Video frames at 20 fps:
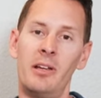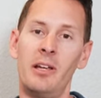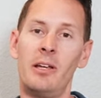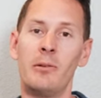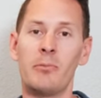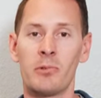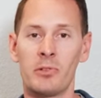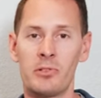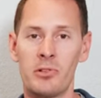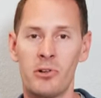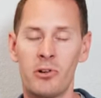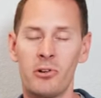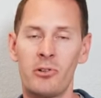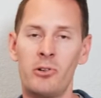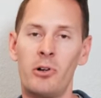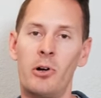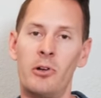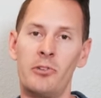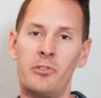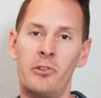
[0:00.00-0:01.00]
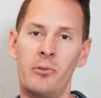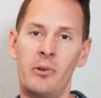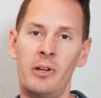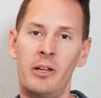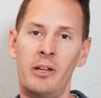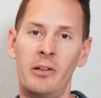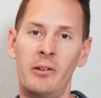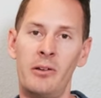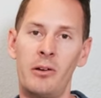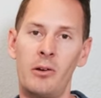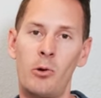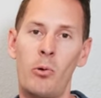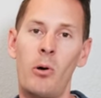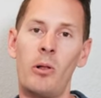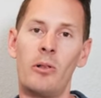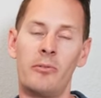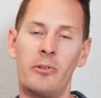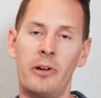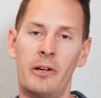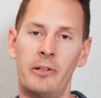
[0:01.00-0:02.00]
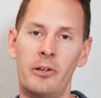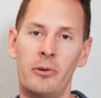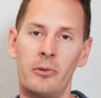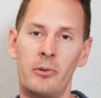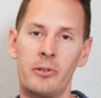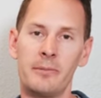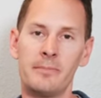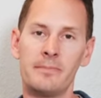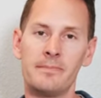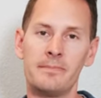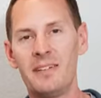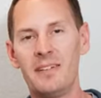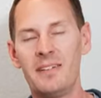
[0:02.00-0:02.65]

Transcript: in return also a, a qualified owner.